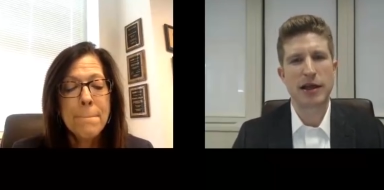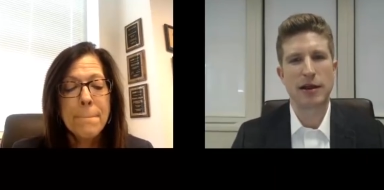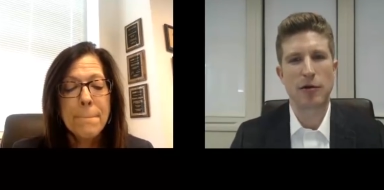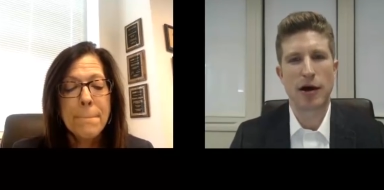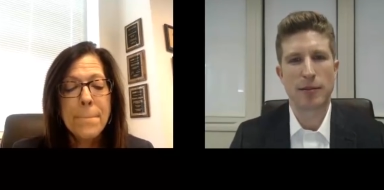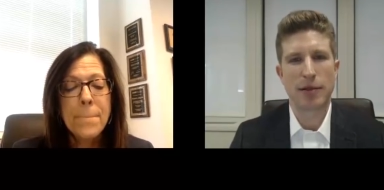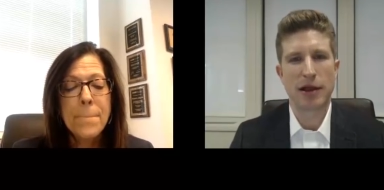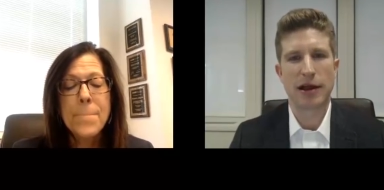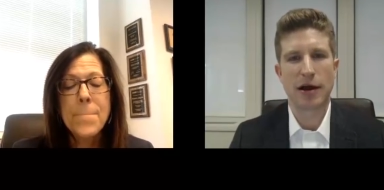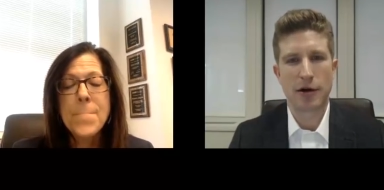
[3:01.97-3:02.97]
Speaker 1: PD1,
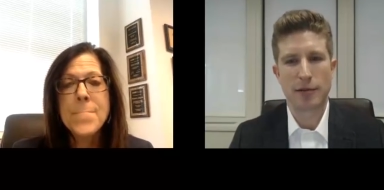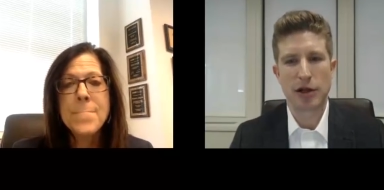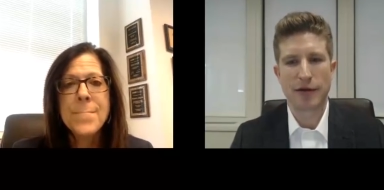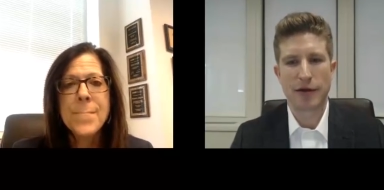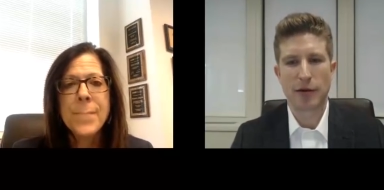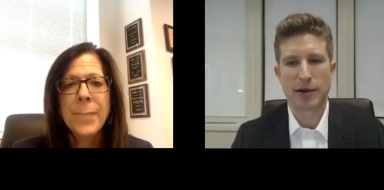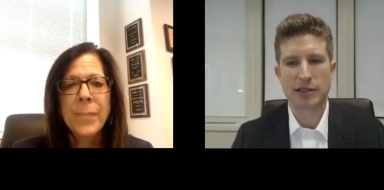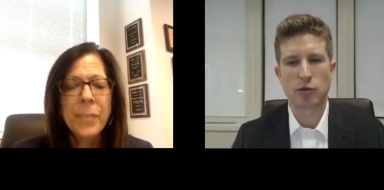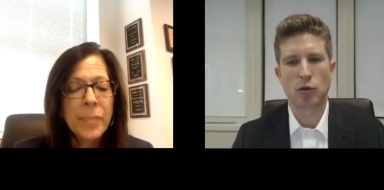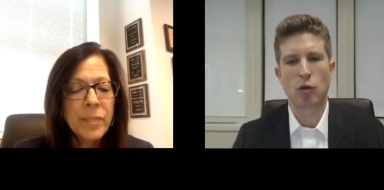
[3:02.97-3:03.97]
PD-L1
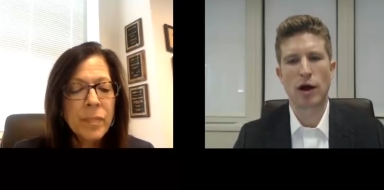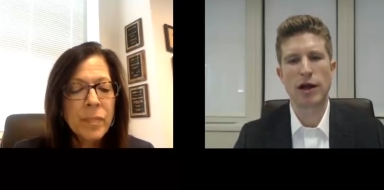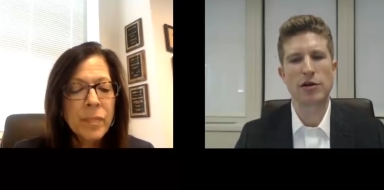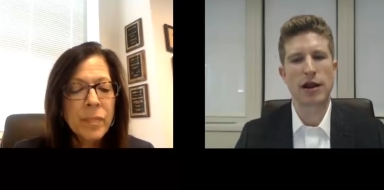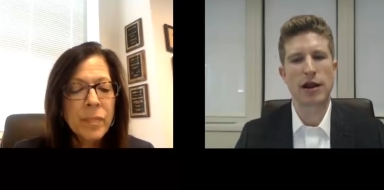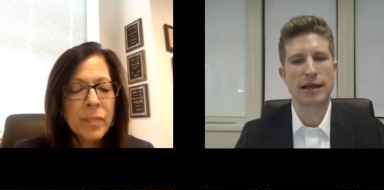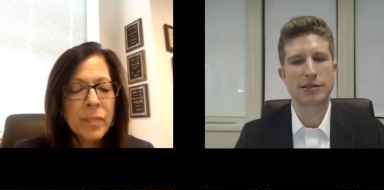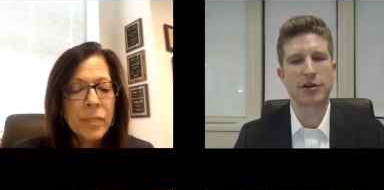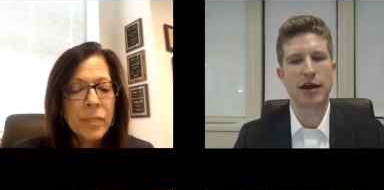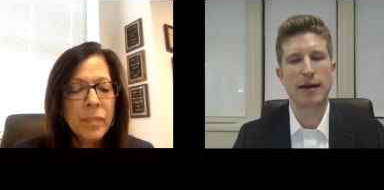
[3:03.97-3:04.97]
immunotherapies, what new
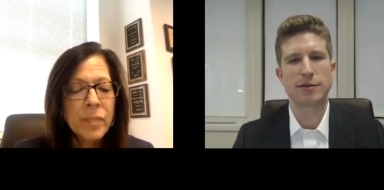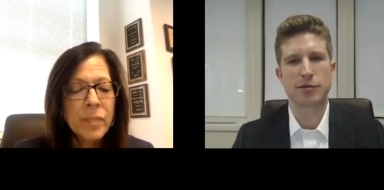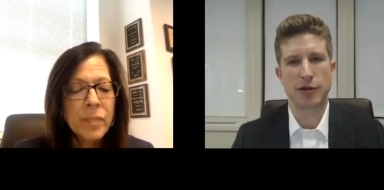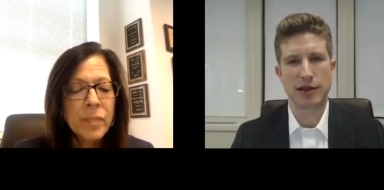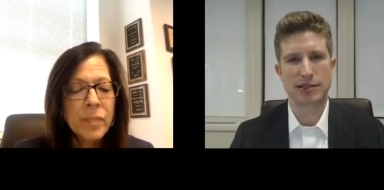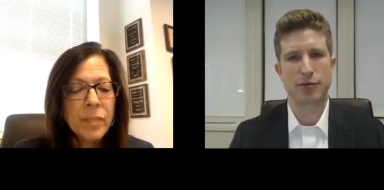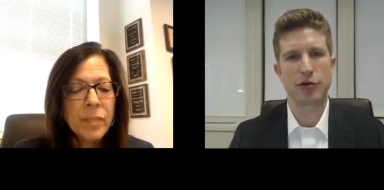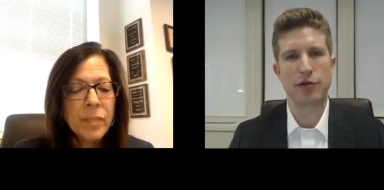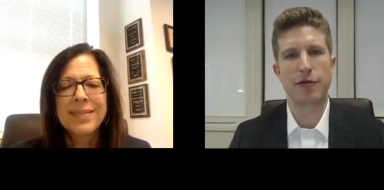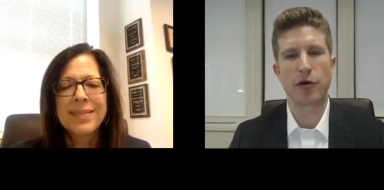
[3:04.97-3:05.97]
cancer types were these
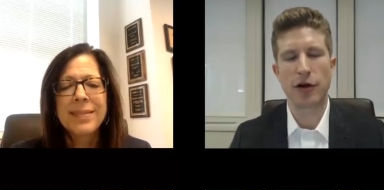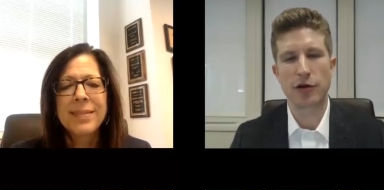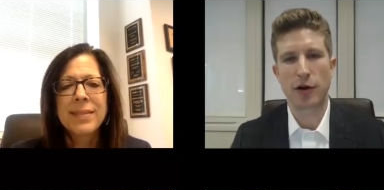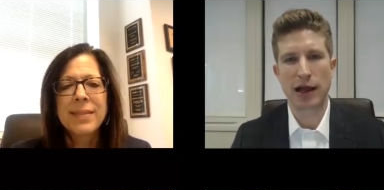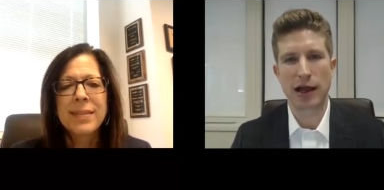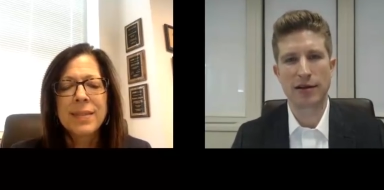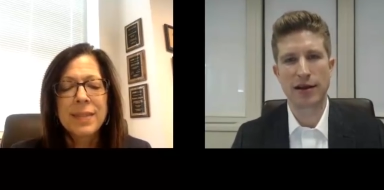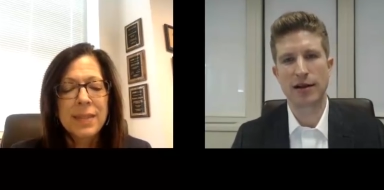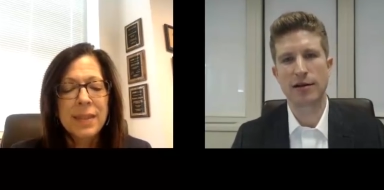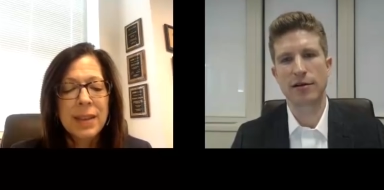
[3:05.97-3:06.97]
approved for in
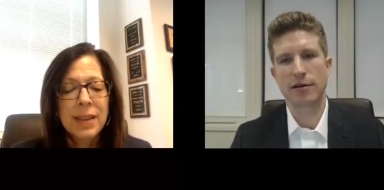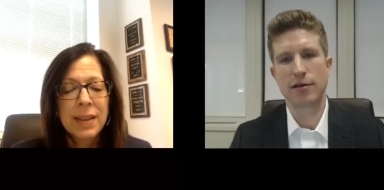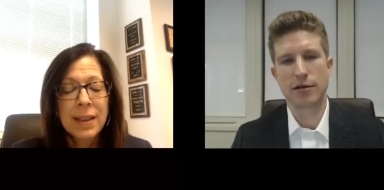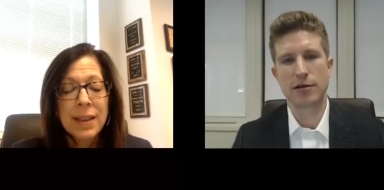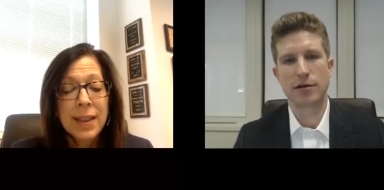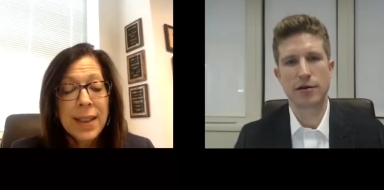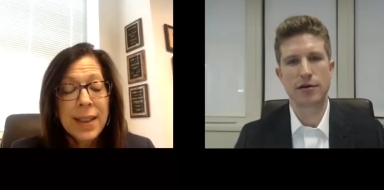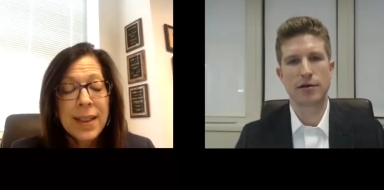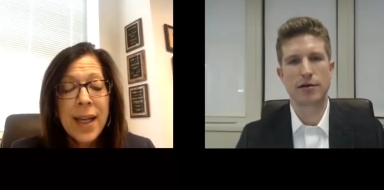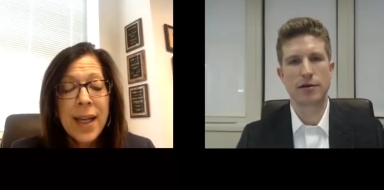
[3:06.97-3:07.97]
2018?
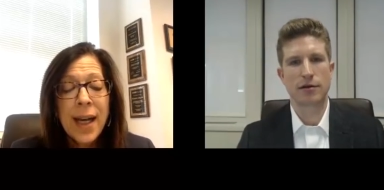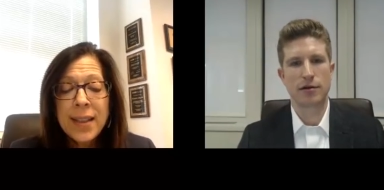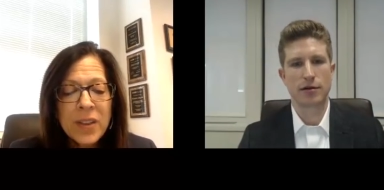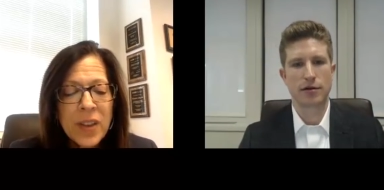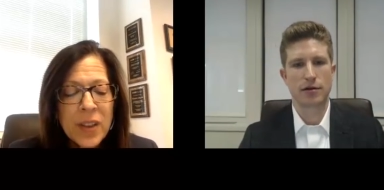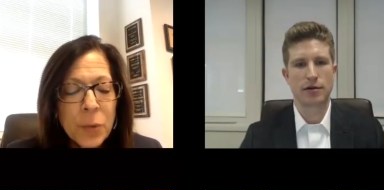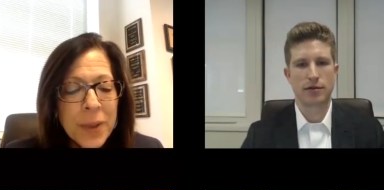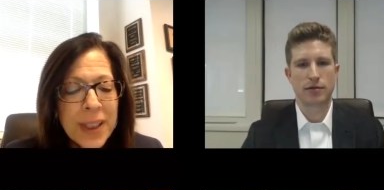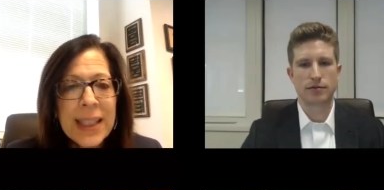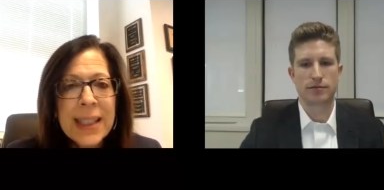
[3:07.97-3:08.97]
Speaker 2: Yeah, you know, it's it's
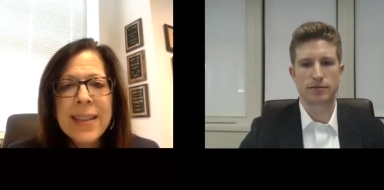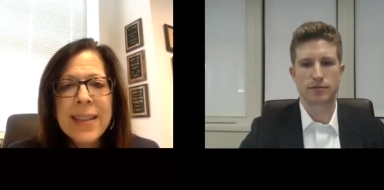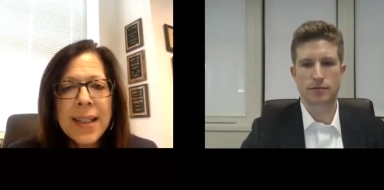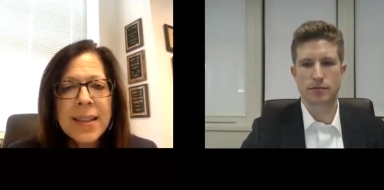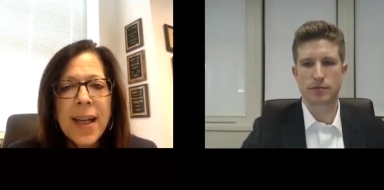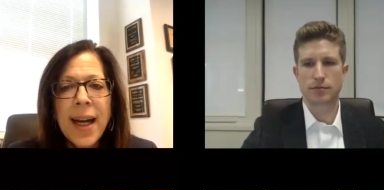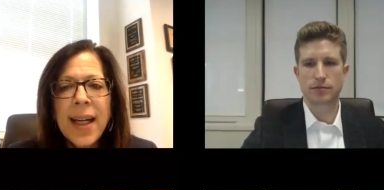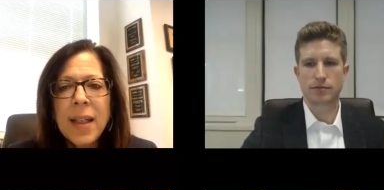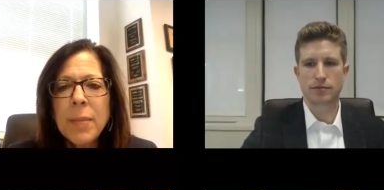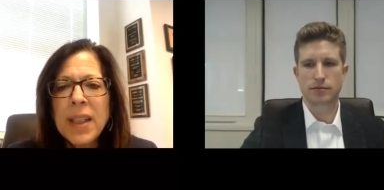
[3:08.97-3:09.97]
really an exciting
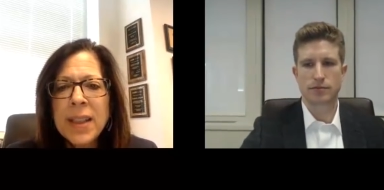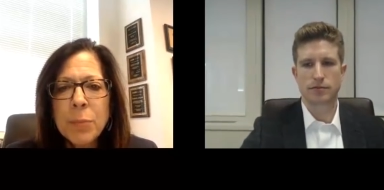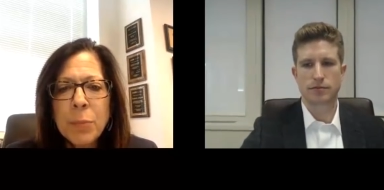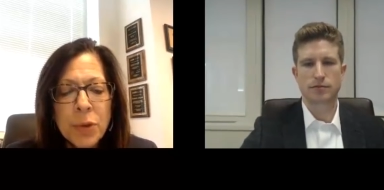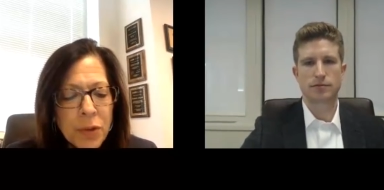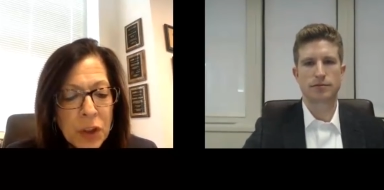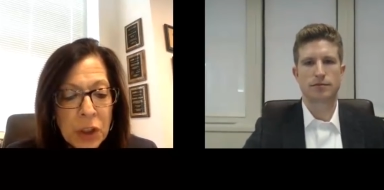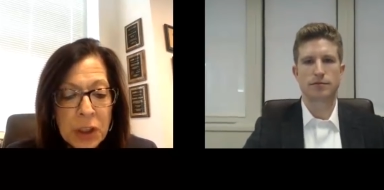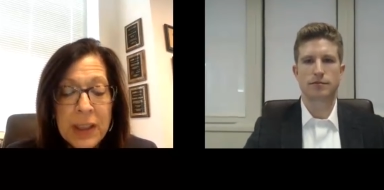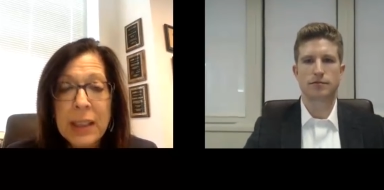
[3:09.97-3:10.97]
time. Uh, the approvals
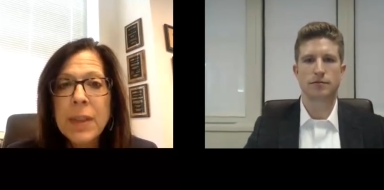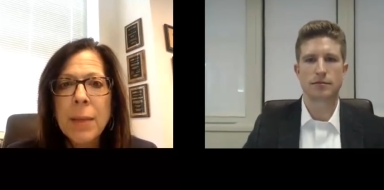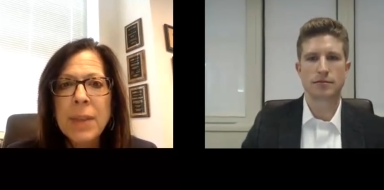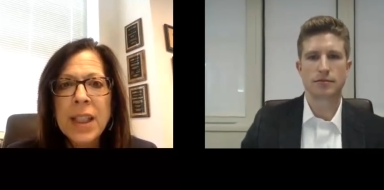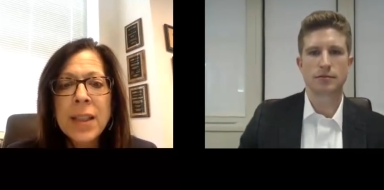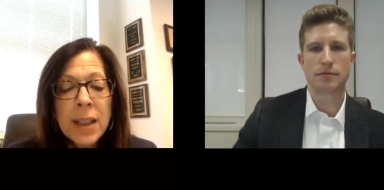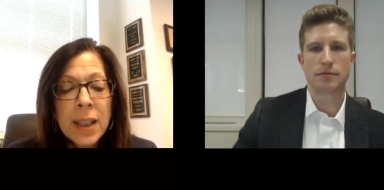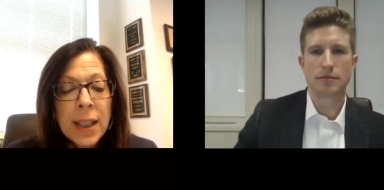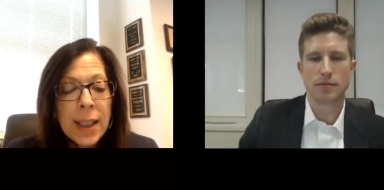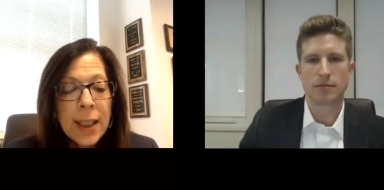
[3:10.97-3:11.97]
just keep coming.
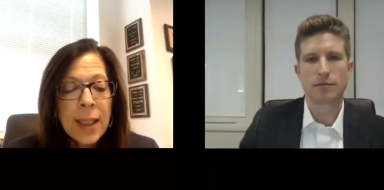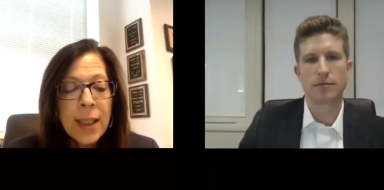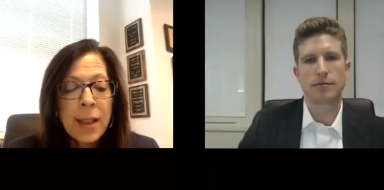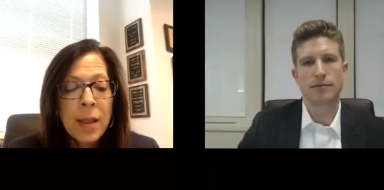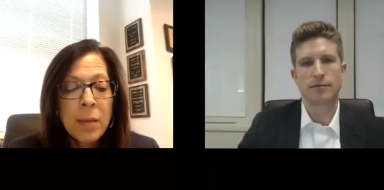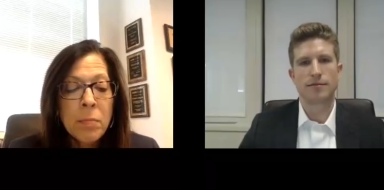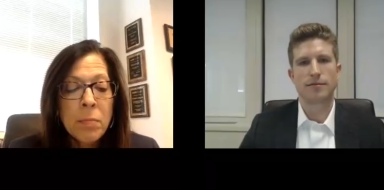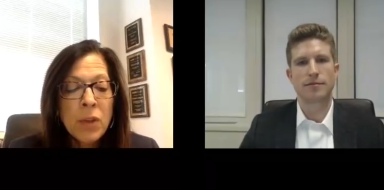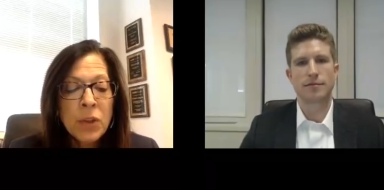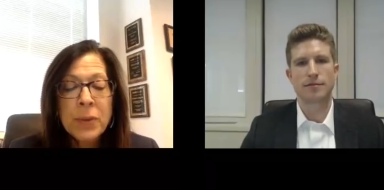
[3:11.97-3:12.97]
Um,
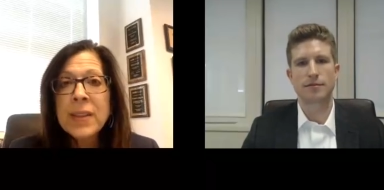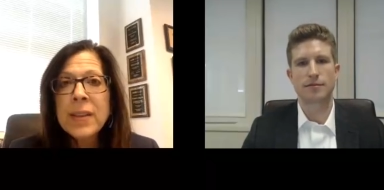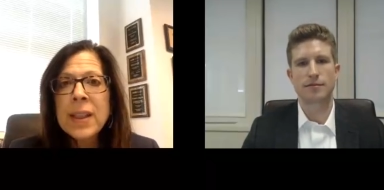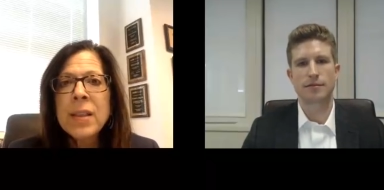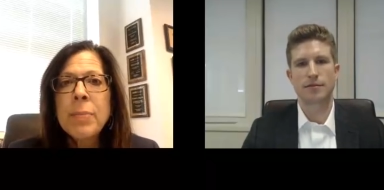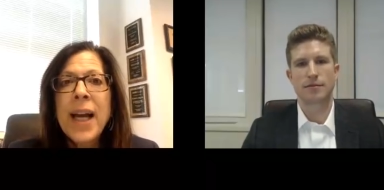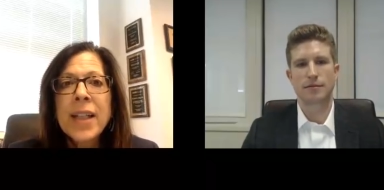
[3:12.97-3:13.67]
most recently, in the